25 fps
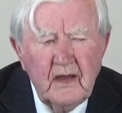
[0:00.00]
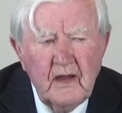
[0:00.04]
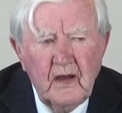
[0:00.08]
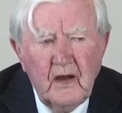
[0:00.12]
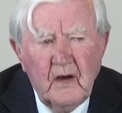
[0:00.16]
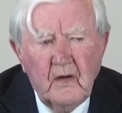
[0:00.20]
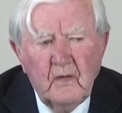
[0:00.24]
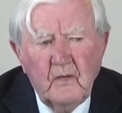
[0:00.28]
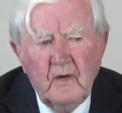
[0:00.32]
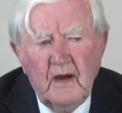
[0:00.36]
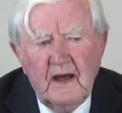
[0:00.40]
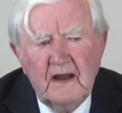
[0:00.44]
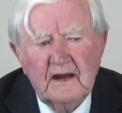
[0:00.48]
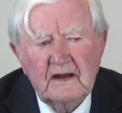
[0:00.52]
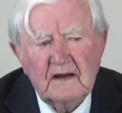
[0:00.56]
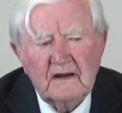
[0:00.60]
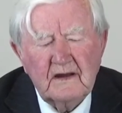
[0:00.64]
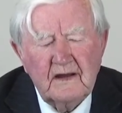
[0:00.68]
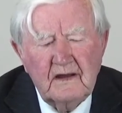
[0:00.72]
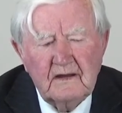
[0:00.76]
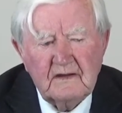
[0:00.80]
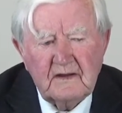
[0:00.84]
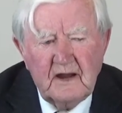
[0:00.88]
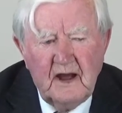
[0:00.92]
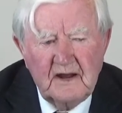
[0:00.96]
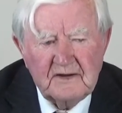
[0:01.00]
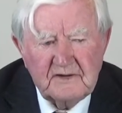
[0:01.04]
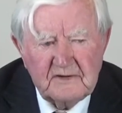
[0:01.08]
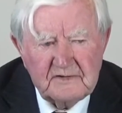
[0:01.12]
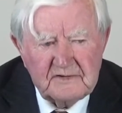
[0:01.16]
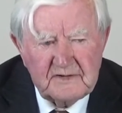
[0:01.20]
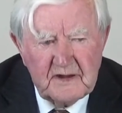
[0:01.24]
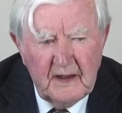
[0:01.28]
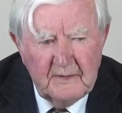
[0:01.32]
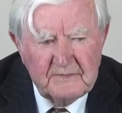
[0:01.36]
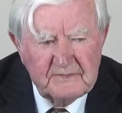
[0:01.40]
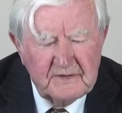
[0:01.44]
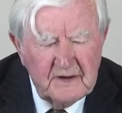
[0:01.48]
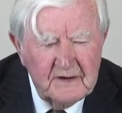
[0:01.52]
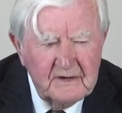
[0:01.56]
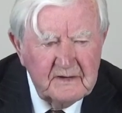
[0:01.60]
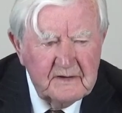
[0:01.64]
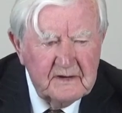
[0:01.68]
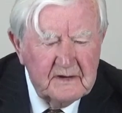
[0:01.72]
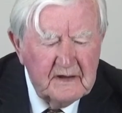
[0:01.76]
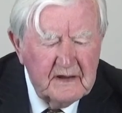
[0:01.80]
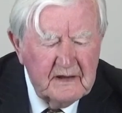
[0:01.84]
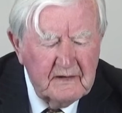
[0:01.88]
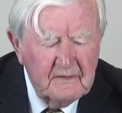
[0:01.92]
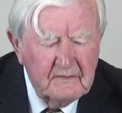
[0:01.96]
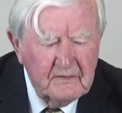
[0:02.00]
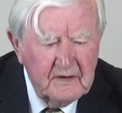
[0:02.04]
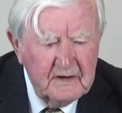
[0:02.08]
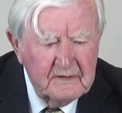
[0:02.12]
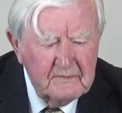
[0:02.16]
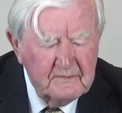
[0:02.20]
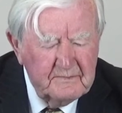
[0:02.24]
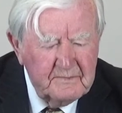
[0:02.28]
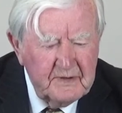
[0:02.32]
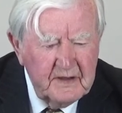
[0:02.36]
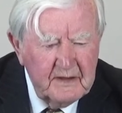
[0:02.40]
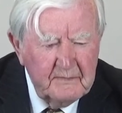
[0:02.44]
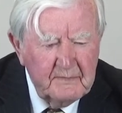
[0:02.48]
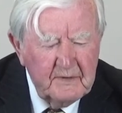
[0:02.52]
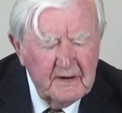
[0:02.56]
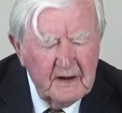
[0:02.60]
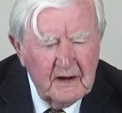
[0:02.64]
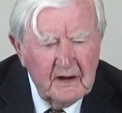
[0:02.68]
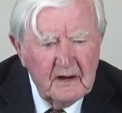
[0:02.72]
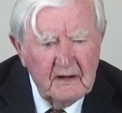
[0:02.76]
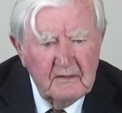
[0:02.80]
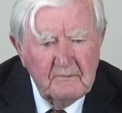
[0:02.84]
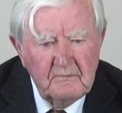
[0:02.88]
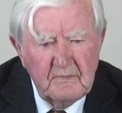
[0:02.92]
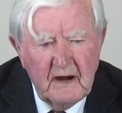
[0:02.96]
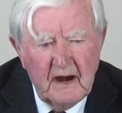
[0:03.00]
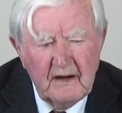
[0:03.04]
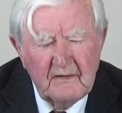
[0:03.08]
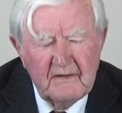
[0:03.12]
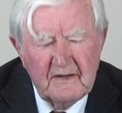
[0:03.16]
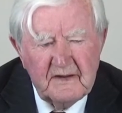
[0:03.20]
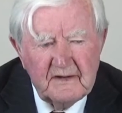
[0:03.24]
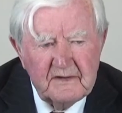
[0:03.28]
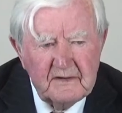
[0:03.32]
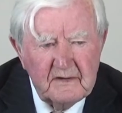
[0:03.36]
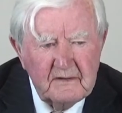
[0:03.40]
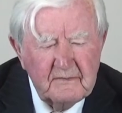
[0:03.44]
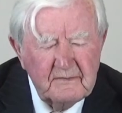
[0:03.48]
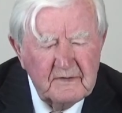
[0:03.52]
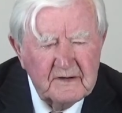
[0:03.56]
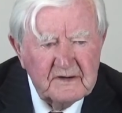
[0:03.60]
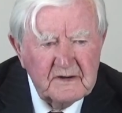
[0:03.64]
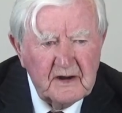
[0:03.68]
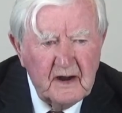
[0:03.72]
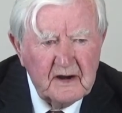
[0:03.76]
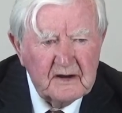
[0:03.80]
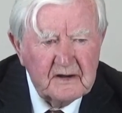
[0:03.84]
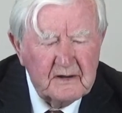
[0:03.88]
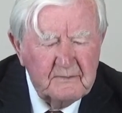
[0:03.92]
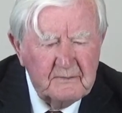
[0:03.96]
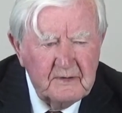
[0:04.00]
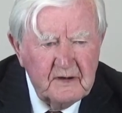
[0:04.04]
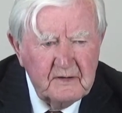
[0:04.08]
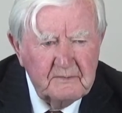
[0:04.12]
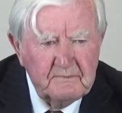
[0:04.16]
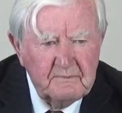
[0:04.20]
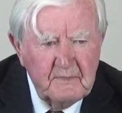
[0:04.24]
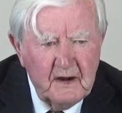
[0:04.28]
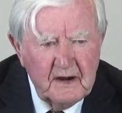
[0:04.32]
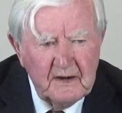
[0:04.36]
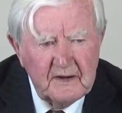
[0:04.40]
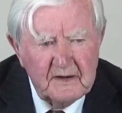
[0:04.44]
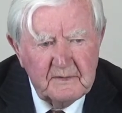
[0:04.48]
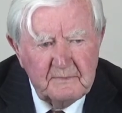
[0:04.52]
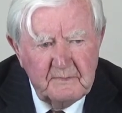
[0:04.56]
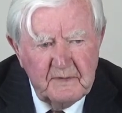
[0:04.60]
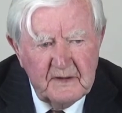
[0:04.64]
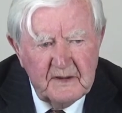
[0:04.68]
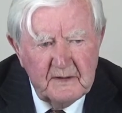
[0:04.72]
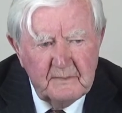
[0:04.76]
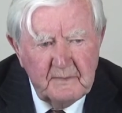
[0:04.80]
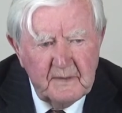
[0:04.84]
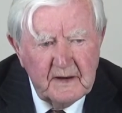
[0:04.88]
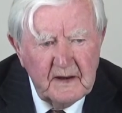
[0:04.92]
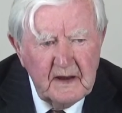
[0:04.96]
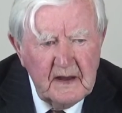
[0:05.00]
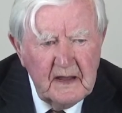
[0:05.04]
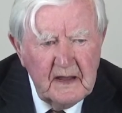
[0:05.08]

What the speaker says: Well, contraception, when people are married, we're talking about married people,